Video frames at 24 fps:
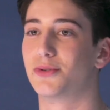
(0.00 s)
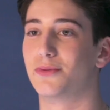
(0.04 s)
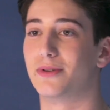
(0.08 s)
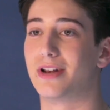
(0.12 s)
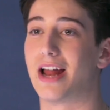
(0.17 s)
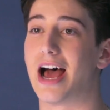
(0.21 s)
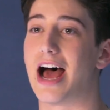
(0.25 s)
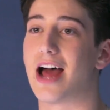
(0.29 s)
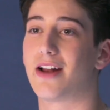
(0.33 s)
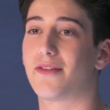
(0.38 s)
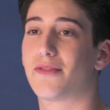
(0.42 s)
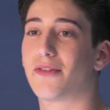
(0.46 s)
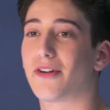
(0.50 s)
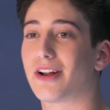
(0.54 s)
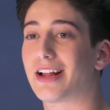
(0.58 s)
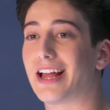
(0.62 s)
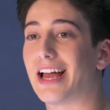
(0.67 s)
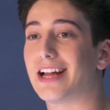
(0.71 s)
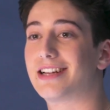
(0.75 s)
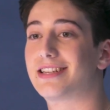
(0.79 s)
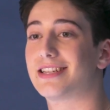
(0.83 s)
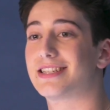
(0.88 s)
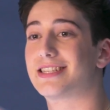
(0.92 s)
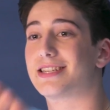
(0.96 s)
Do not
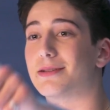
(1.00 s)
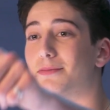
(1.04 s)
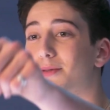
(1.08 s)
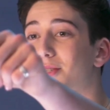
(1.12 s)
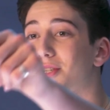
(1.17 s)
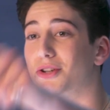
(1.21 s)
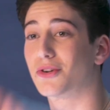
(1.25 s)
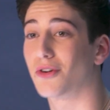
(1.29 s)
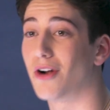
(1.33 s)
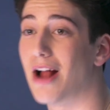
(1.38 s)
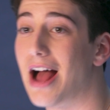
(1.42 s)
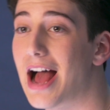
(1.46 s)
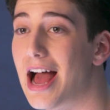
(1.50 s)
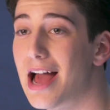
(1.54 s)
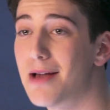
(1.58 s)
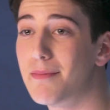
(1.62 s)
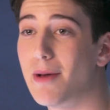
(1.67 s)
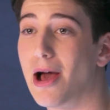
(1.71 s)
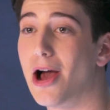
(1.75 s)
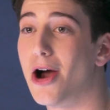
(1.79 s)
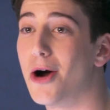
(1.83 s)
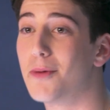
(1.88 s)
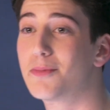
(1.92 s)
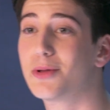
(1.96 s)
forget to
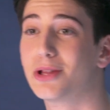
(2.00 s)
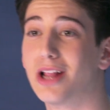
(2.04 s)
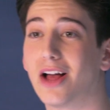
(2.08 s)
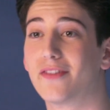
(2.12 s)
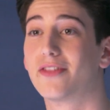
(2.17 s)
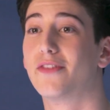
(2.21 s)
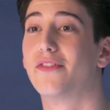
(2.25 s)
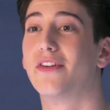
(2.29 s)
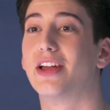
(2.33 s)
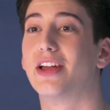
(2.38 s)
subscribe. I hope you love the